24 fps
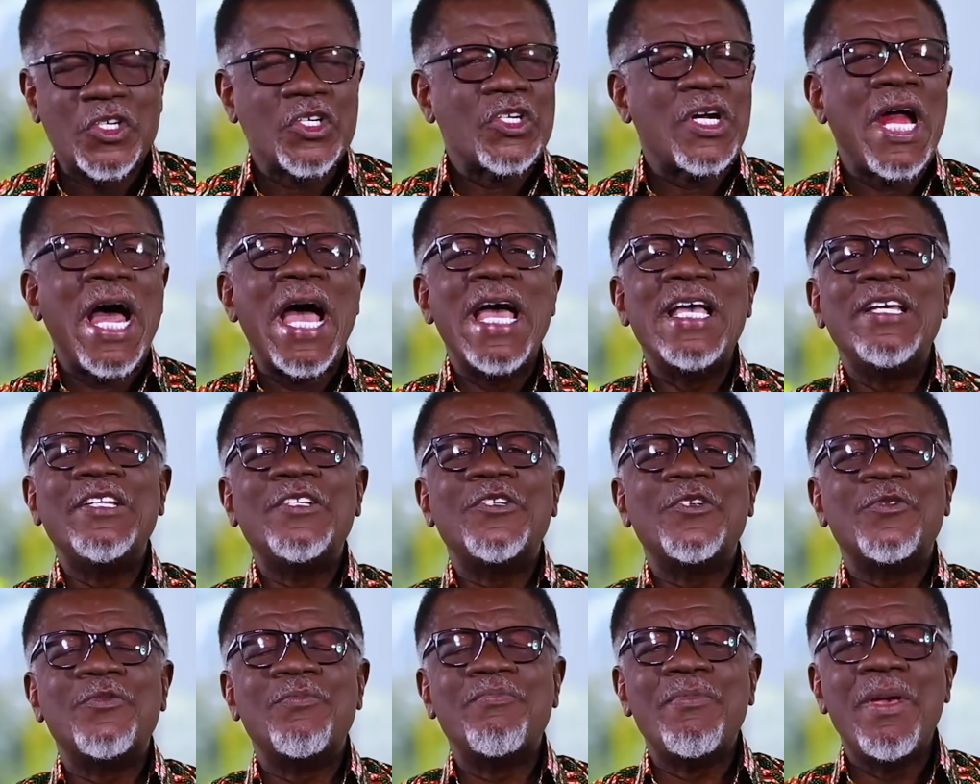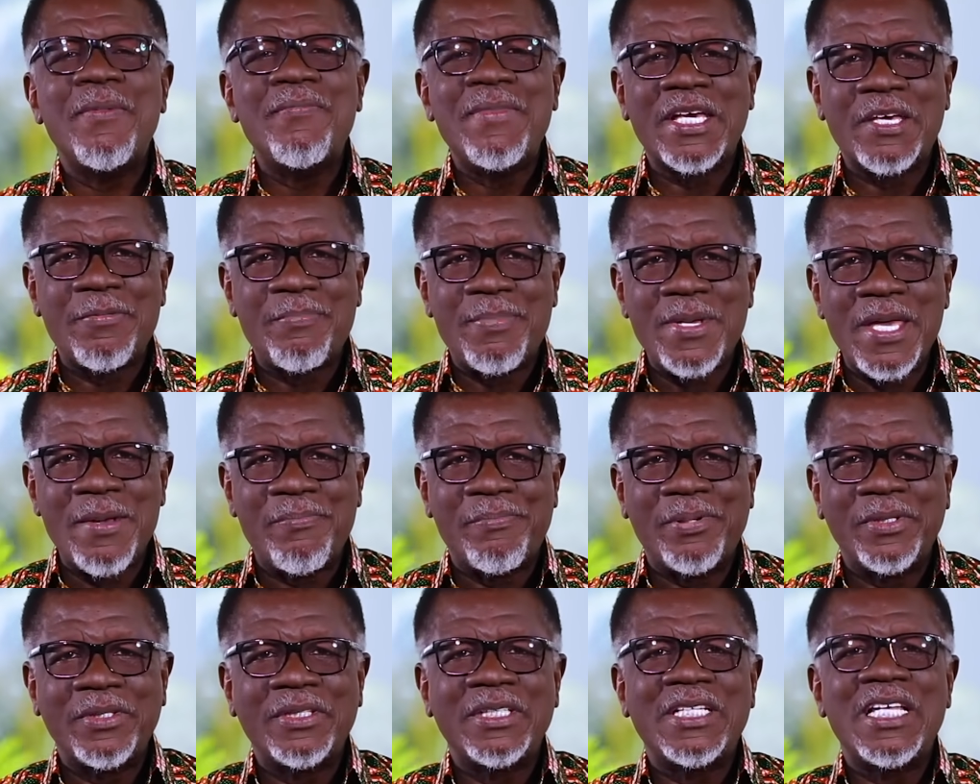trying to mimic
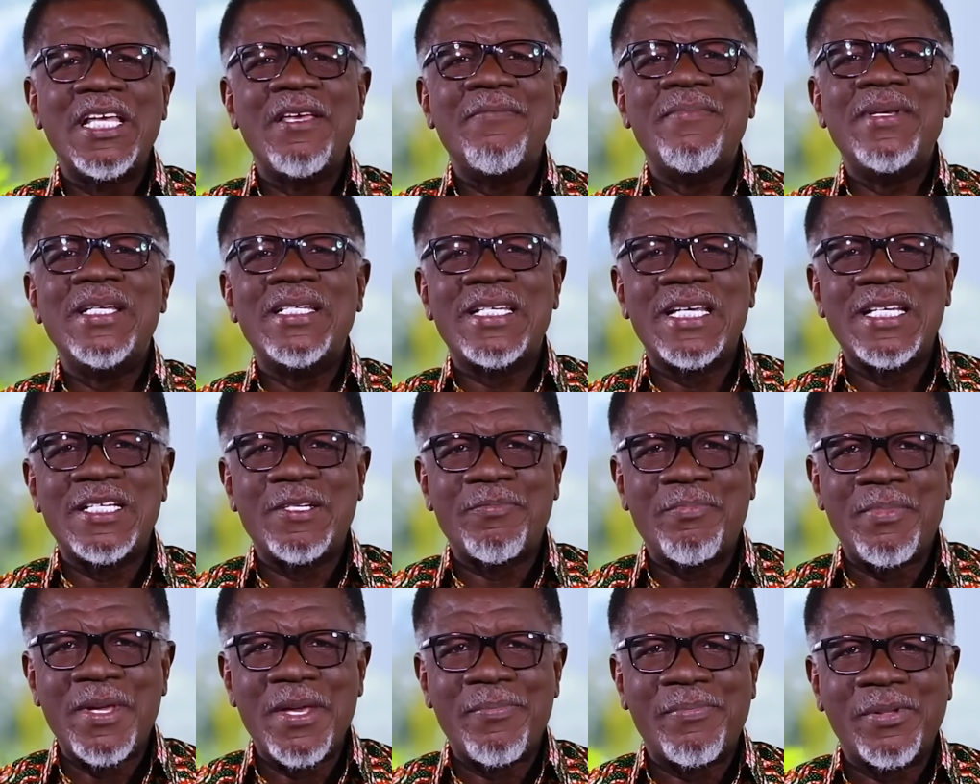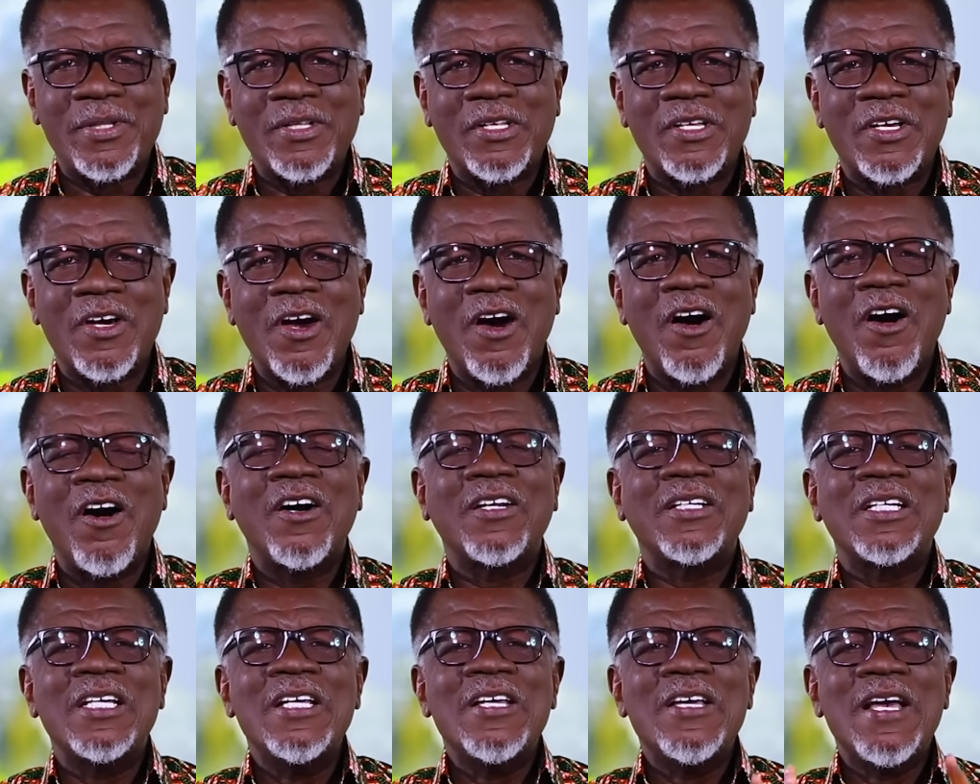people, imitate people.
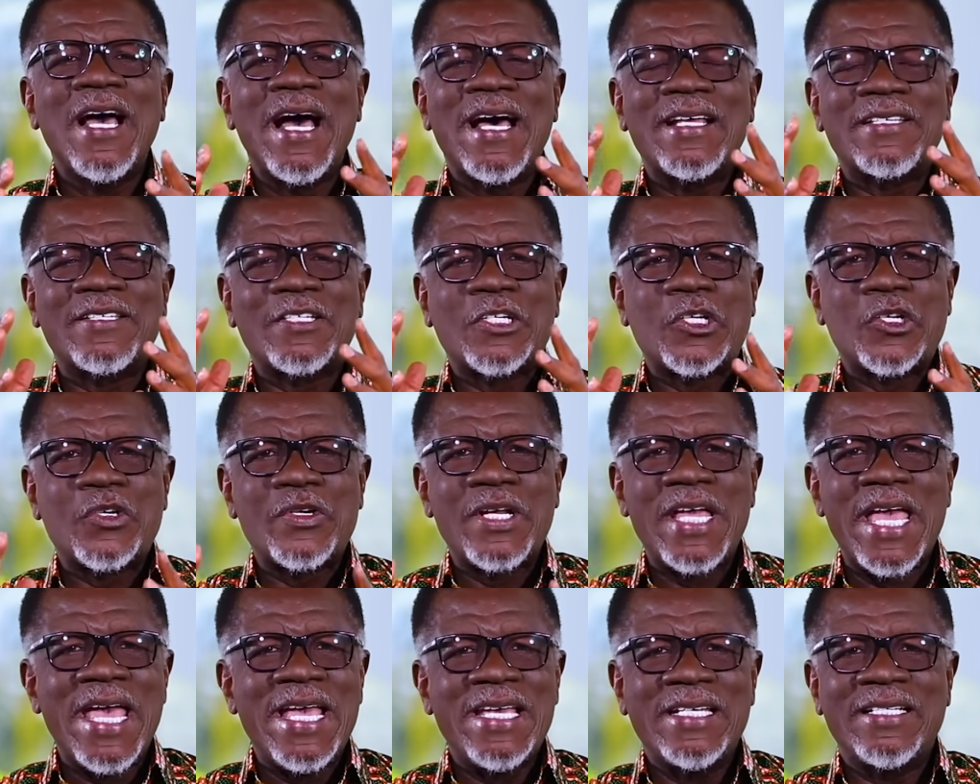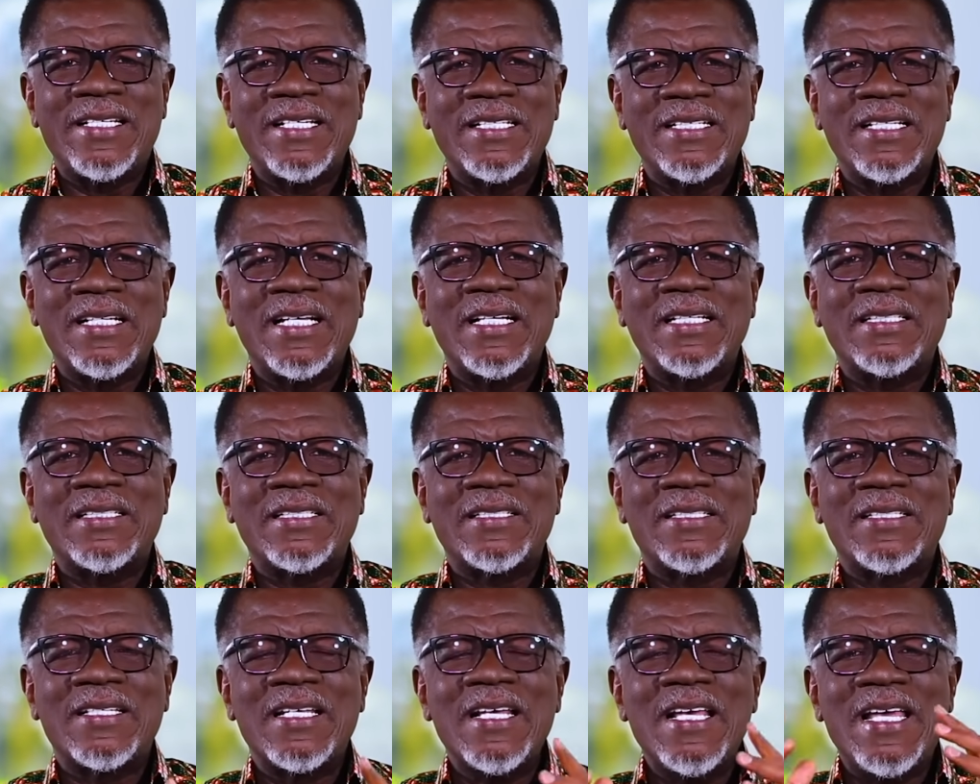God has created
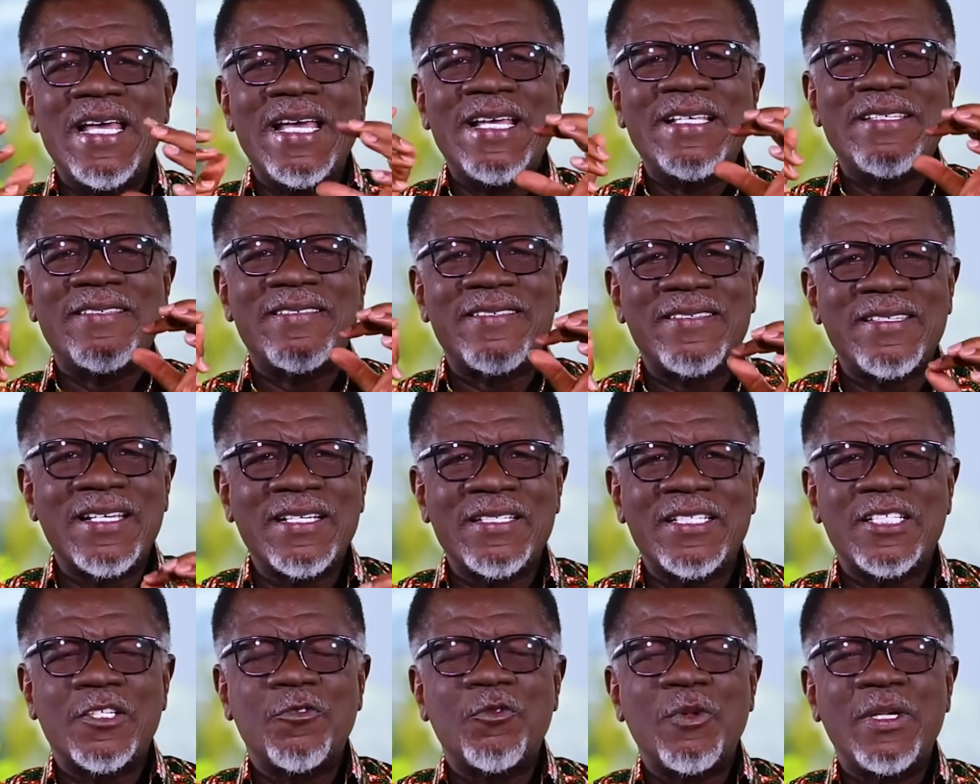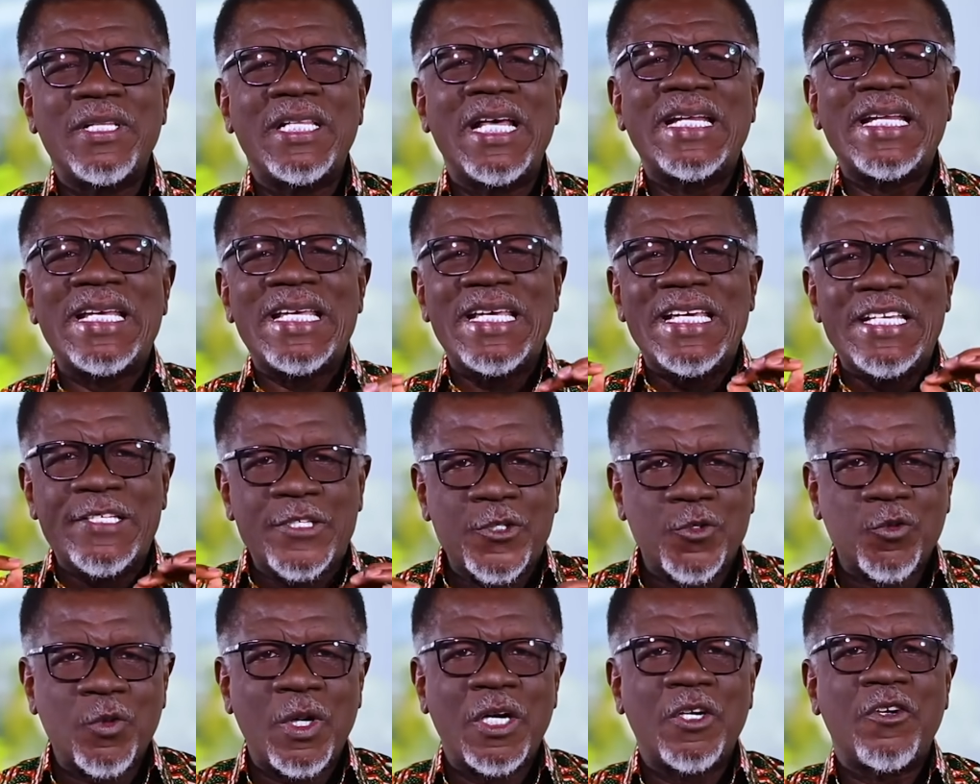us in such a way that
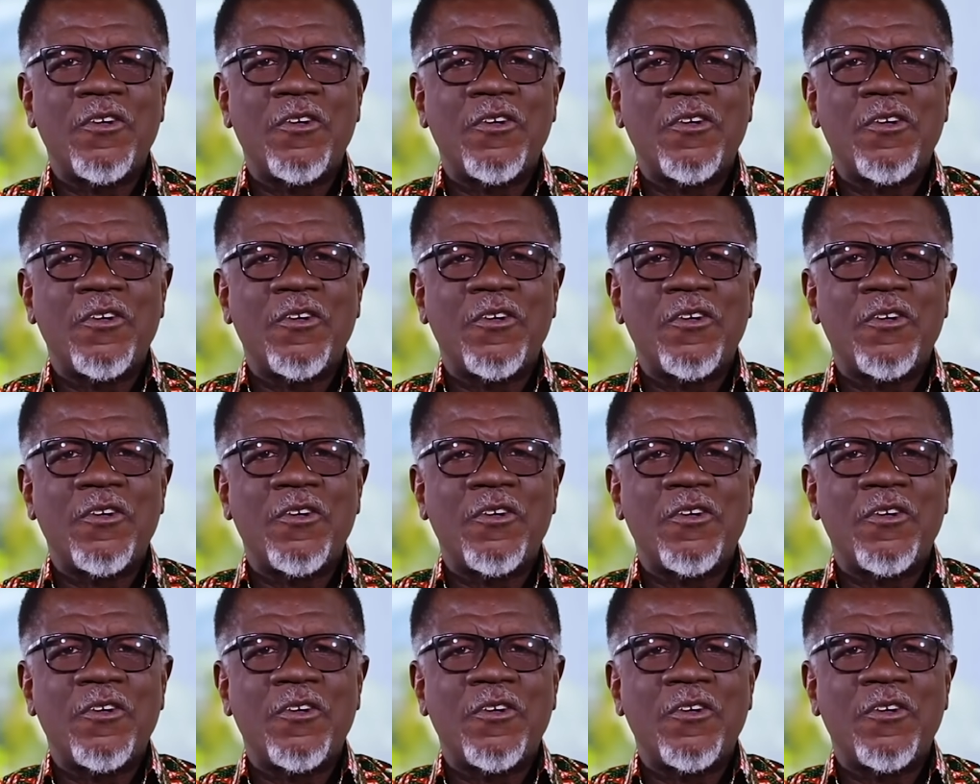each